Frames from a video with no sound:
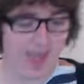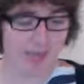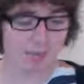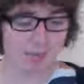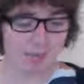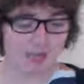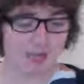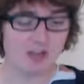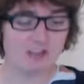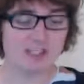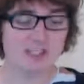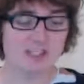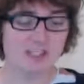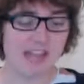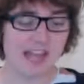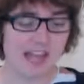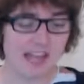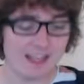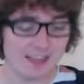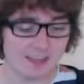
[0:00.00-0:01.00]
because it's an
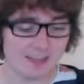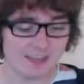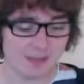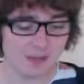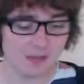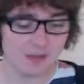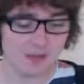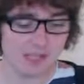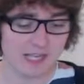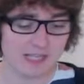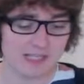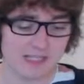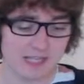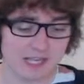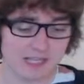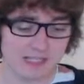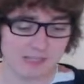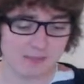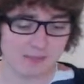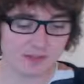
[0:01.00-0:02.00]
8th note, it
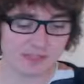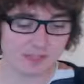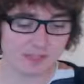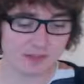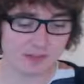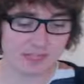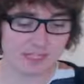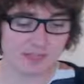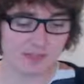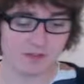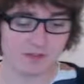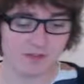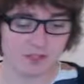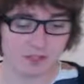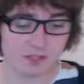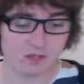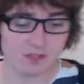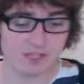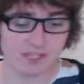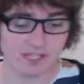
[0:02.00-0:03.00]
takes up the space of
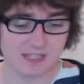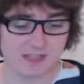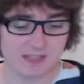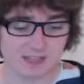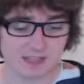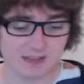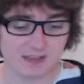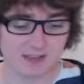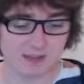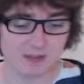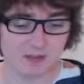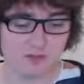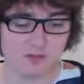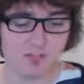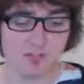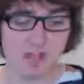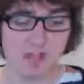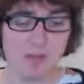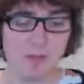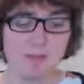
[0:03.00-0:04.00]
two 16th notes,